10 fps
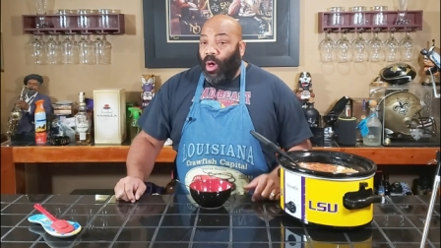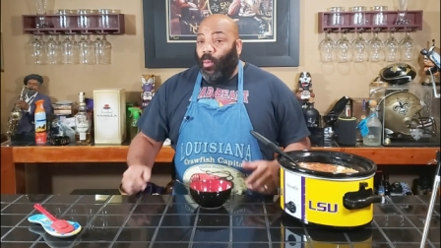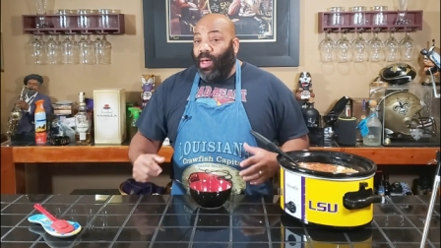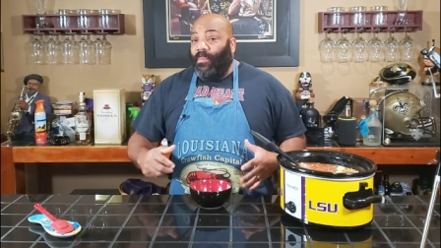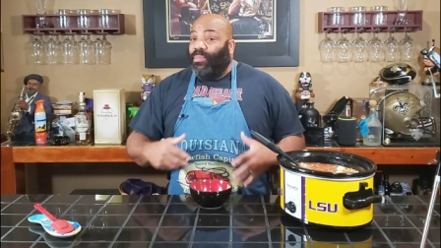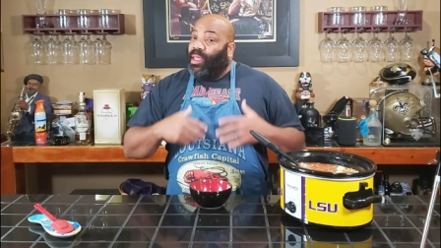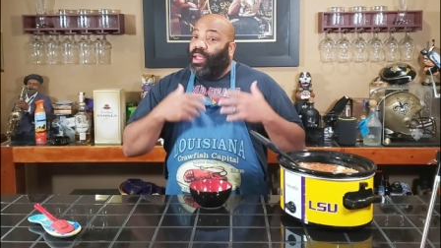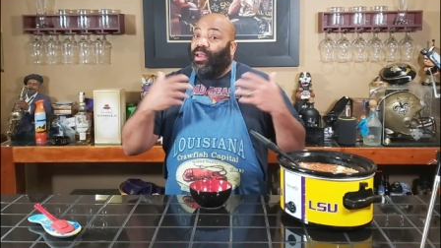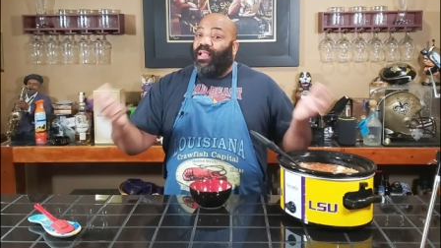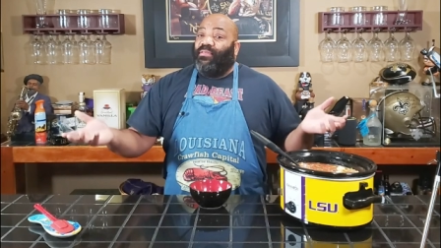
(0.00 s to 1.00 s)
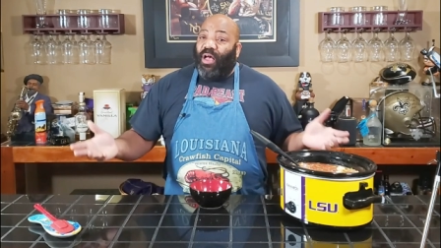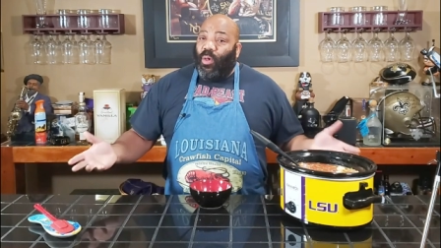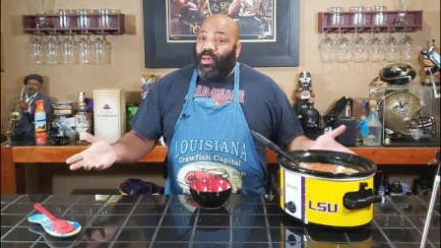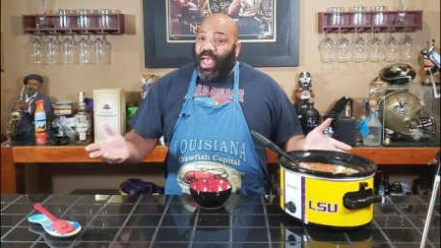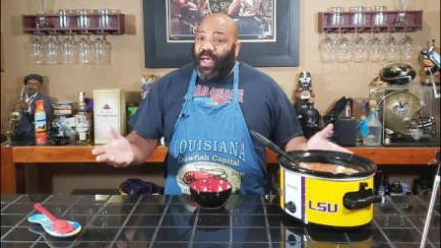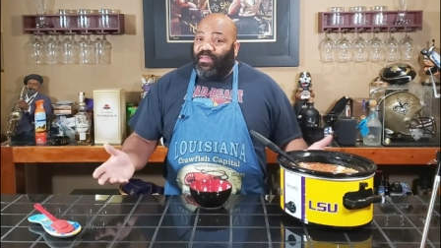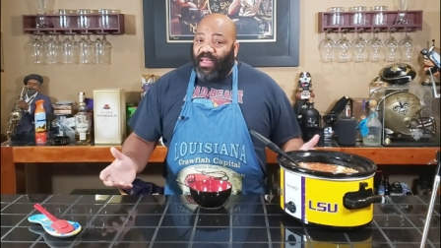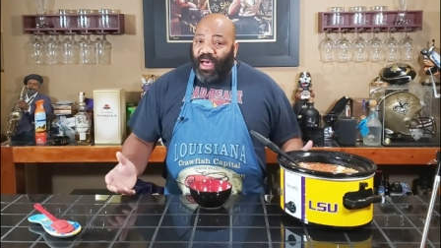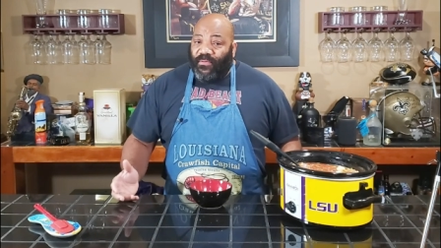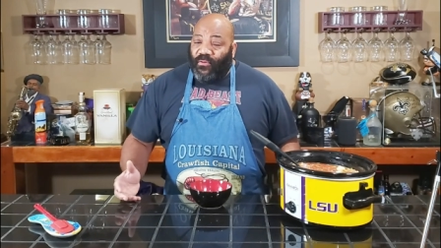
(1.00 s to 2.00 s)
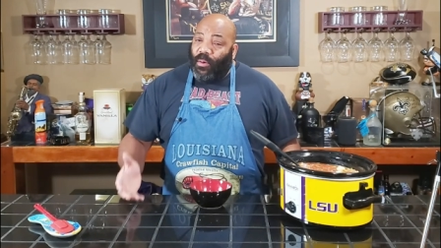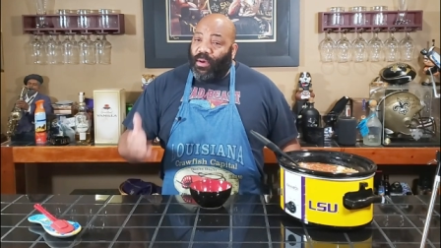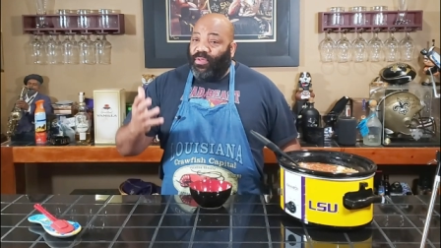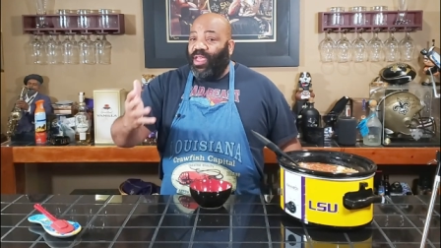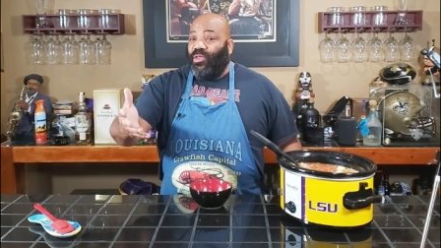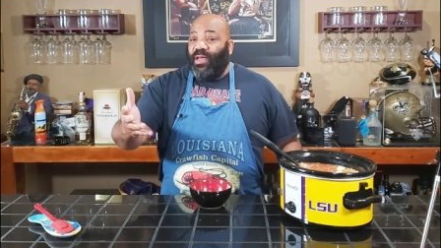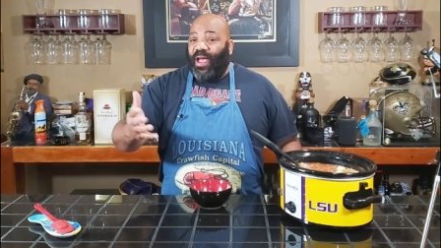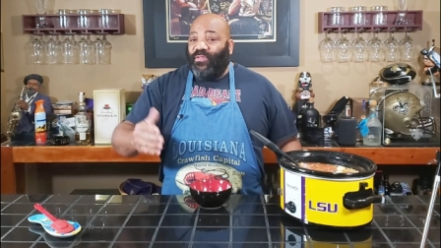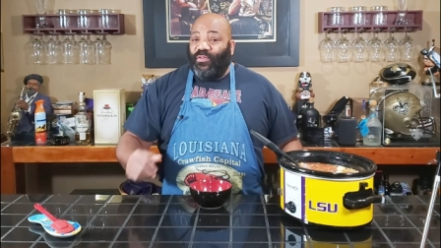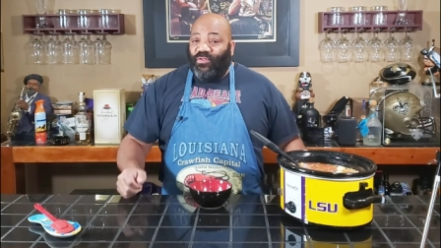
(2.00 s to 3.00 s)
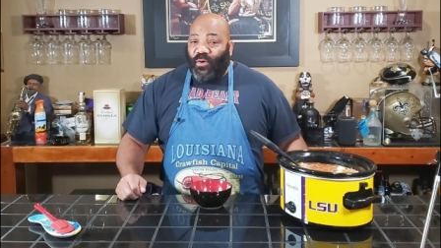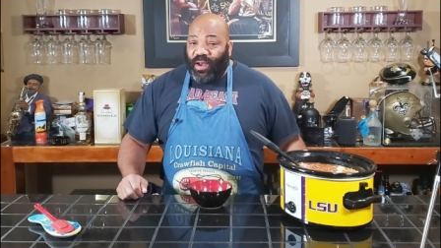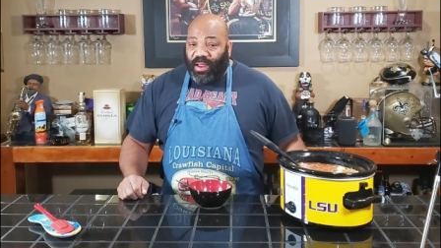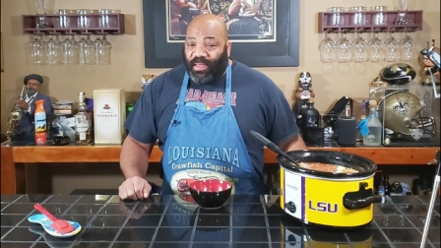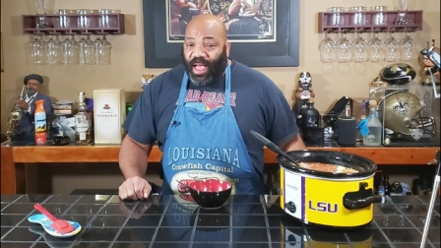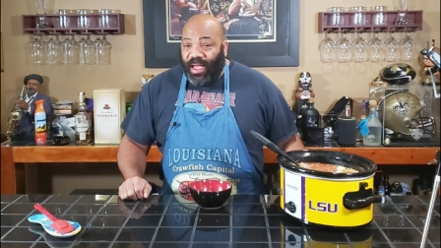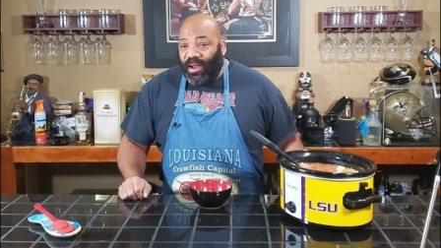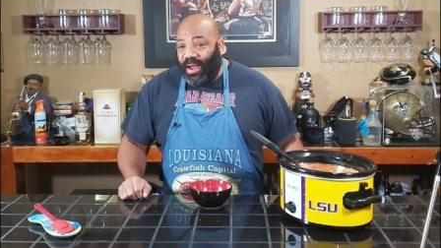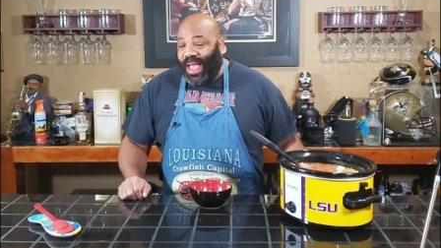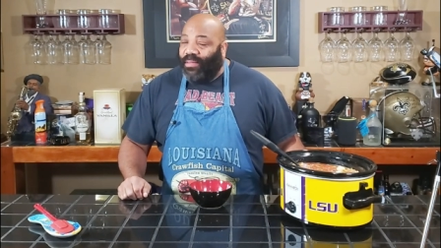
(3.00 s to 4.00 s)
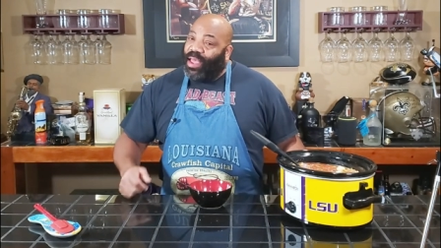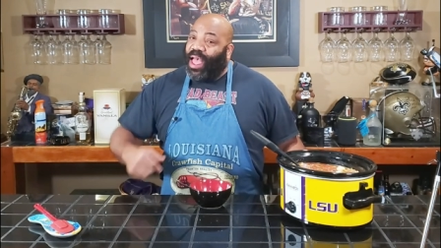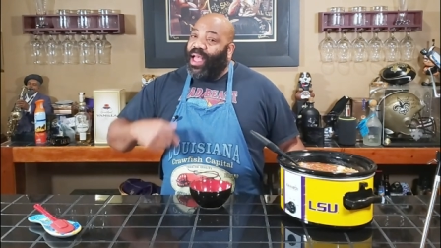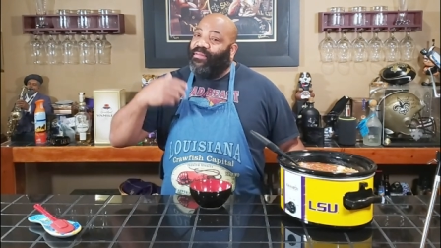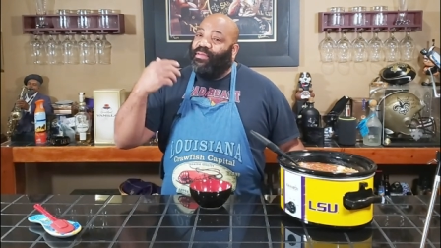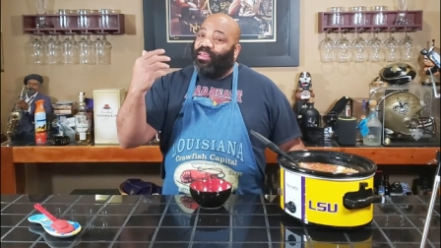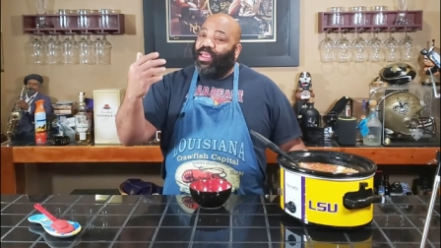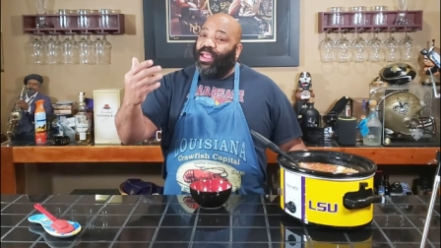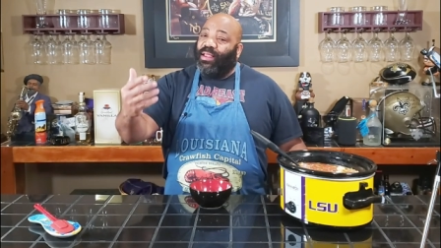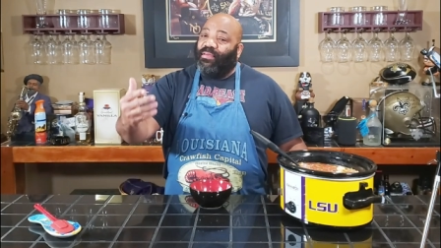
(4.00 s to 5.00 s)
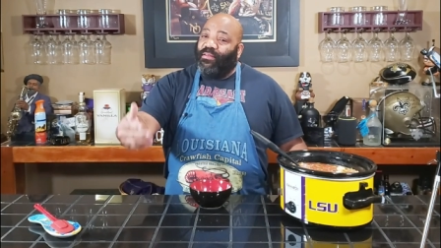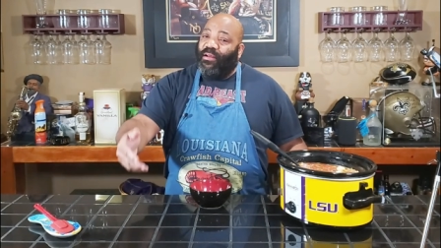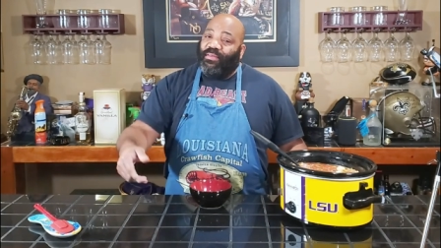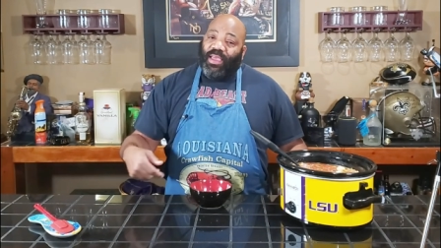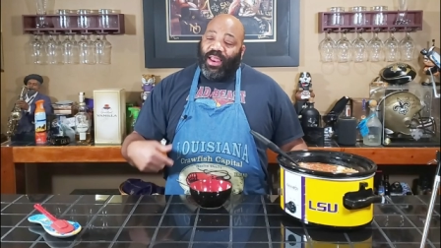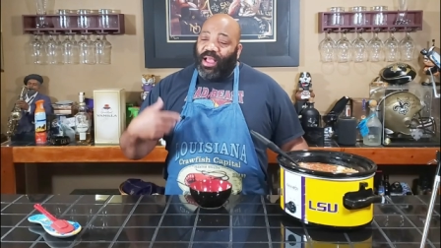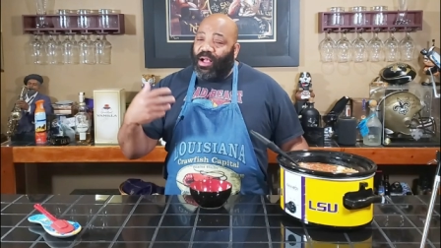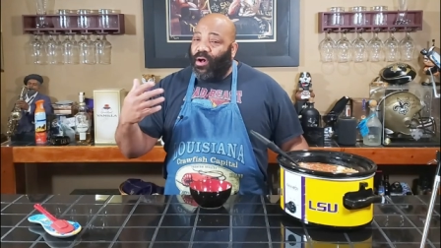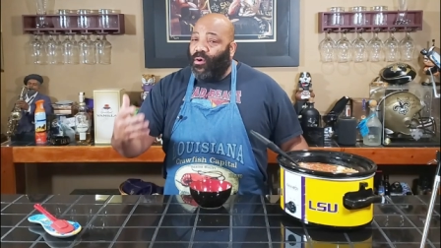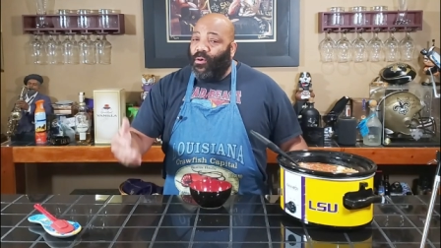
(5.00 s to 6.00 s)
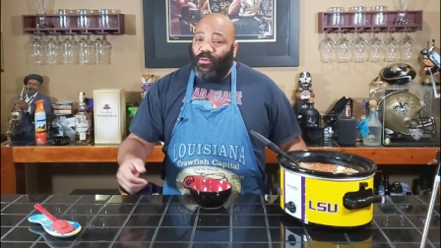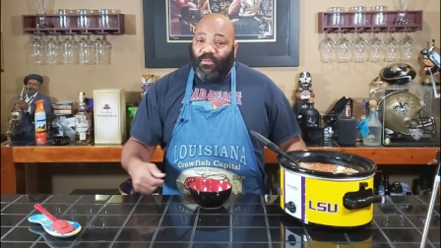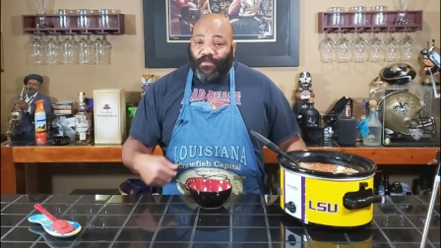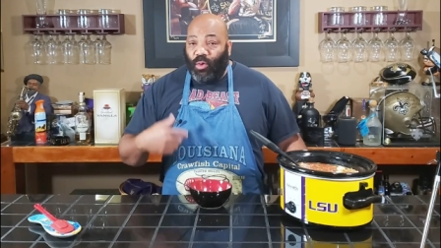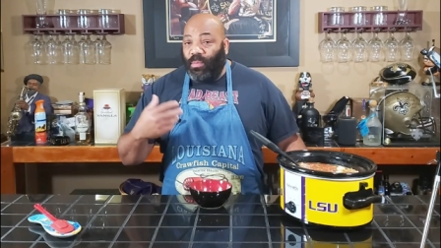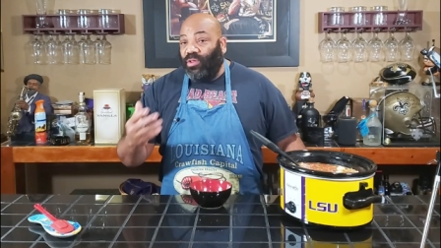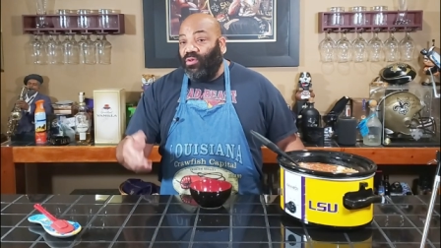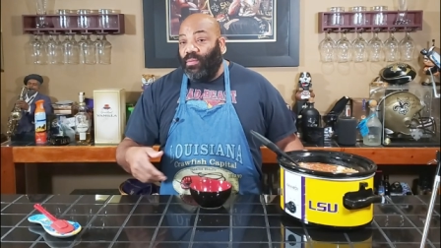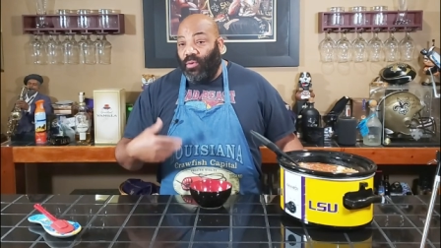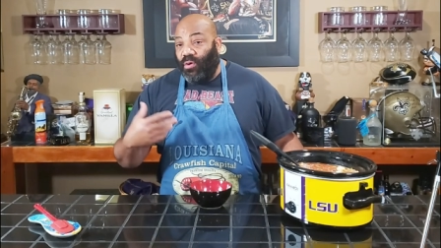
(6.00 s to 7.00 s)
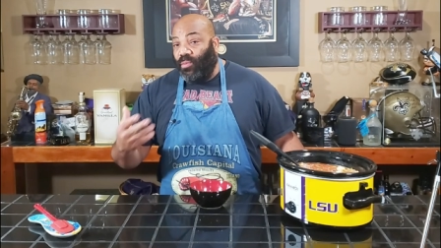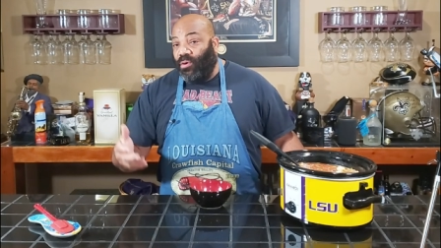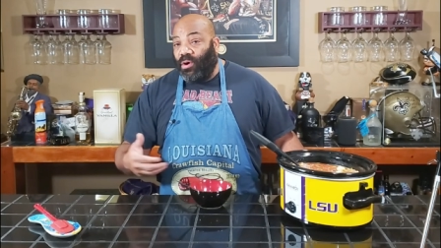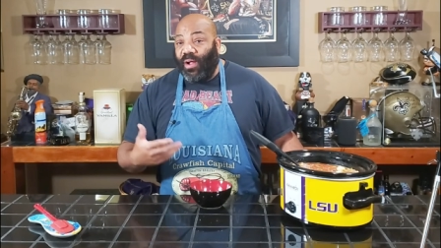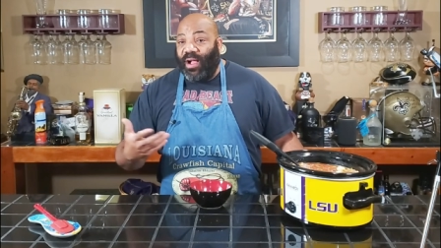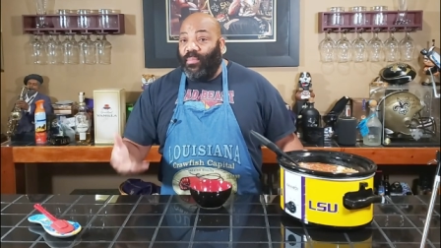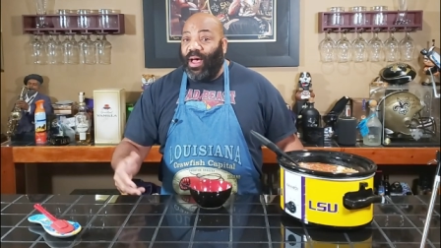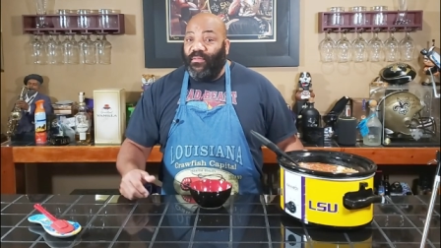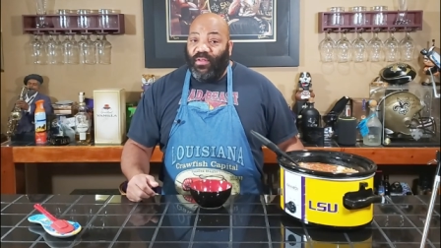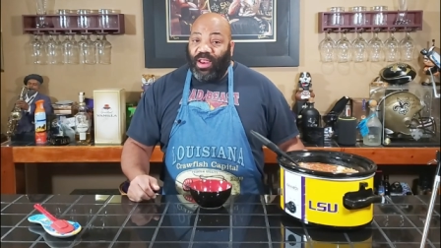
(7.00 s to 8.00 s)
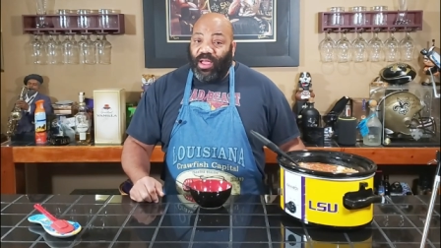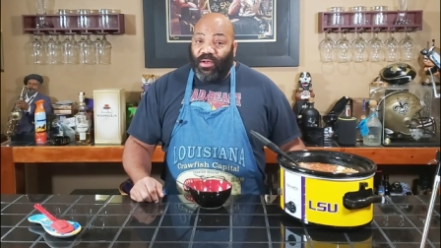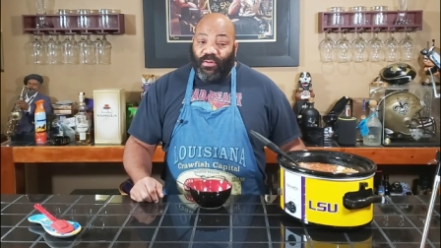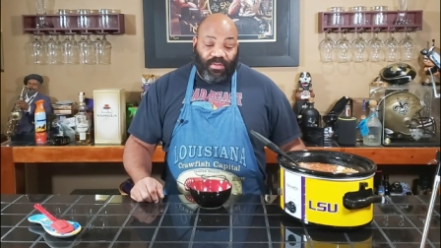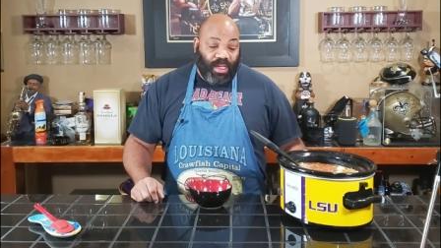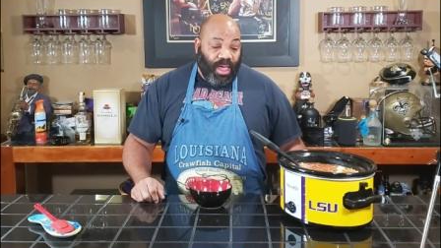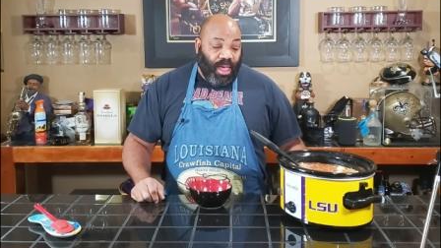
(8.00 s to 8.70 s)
Well, that's all we have time for. I want to thank you guys for joining us out here tonight. As it starts getting cold, we'll be doing more and more crock pot videos